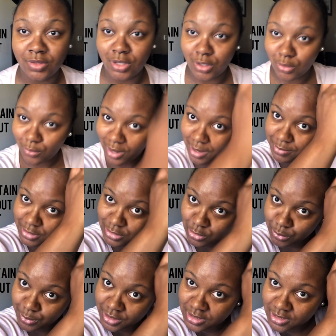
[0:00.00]
grab the two
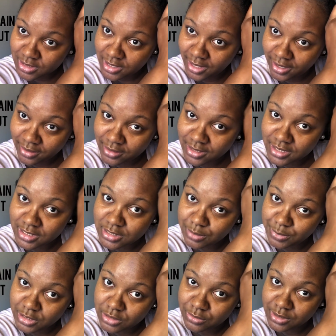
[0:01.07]
pieces of hair that needs to
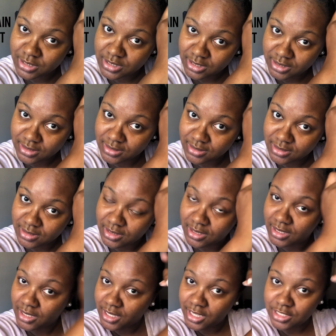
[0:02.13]
be twisted
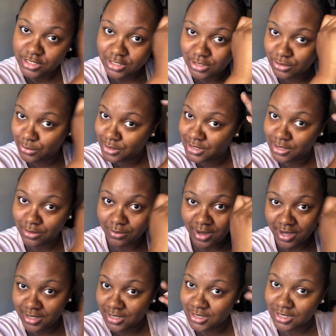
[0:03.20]
and just twist it
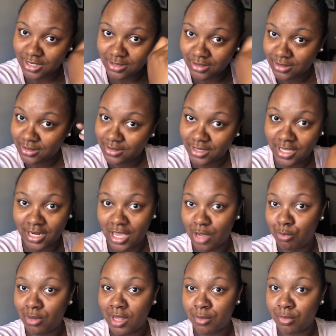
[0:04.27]
around each other, and I
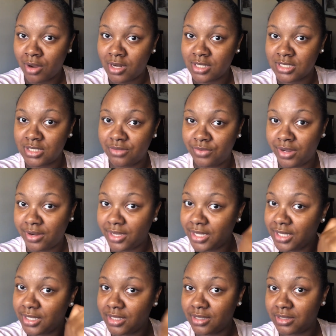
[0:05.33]
apply product to the very
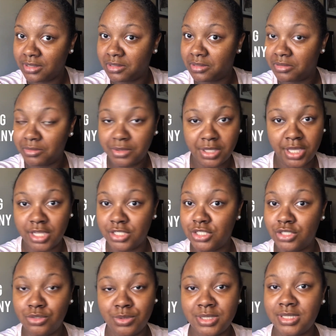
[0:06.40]
end and
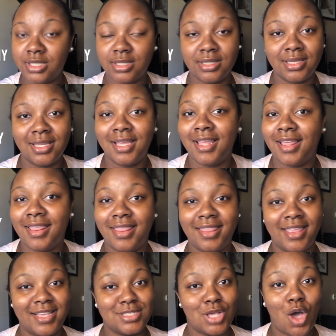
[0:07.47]
just twist it.
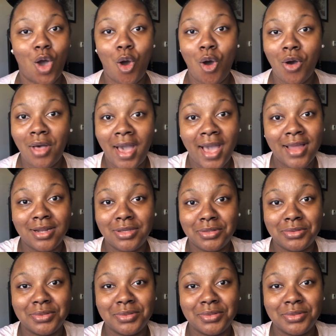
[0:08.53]
That's all I do.